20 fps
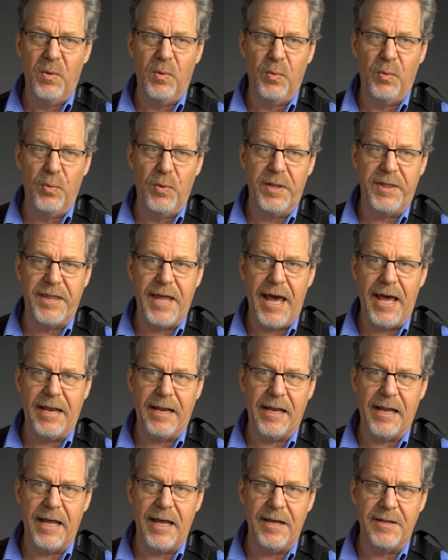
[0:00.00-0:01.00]
with
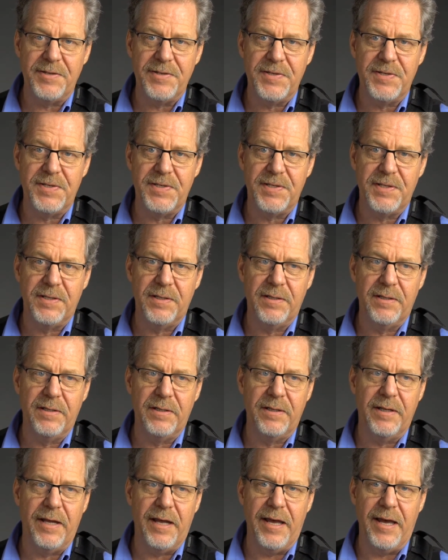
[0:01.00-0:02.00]
that lens
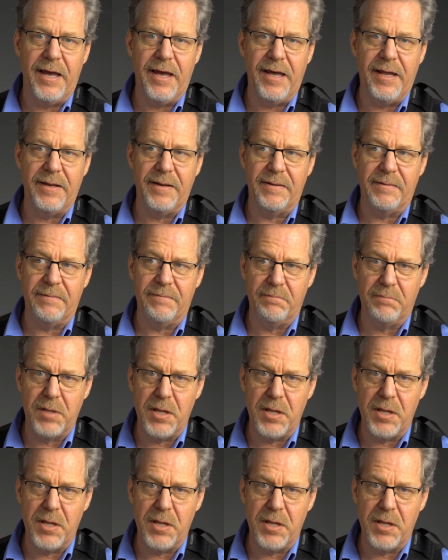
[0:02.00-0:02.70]
and